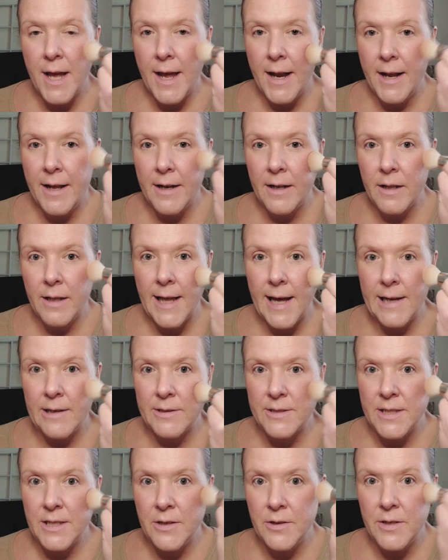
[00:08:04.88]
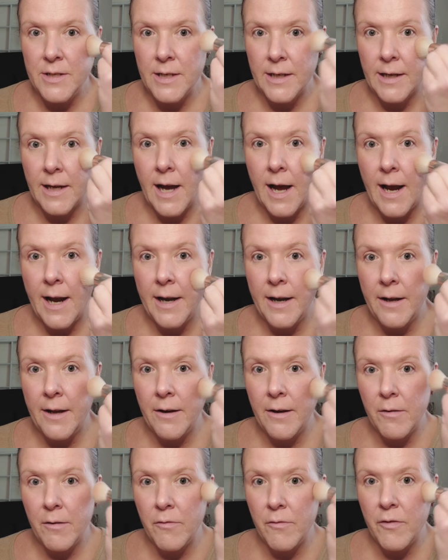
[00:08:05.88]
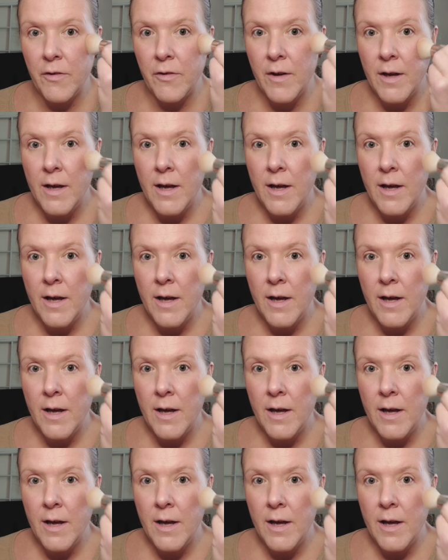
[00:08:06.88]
and it allows you to kind of